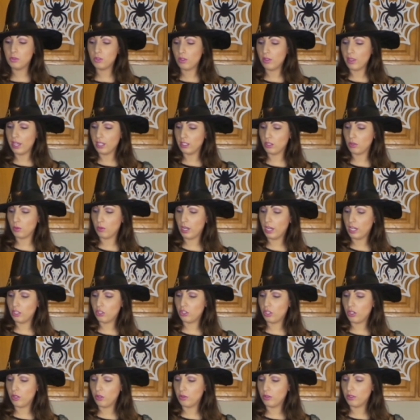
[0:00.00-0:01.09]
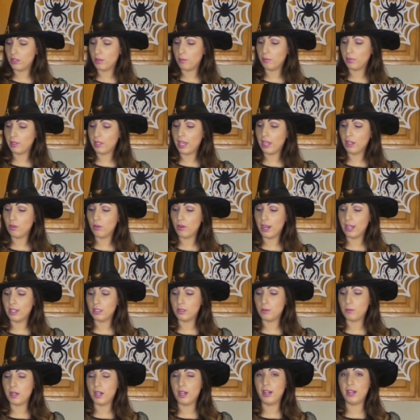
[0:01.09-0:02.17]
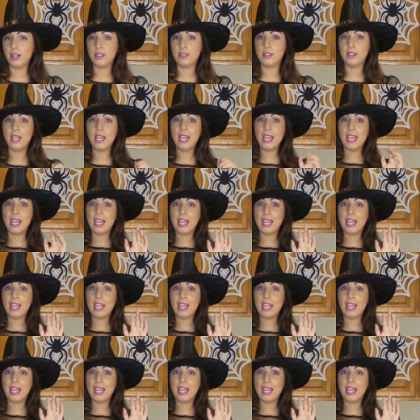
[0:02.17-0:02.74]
So that's why I chose some black raspberries.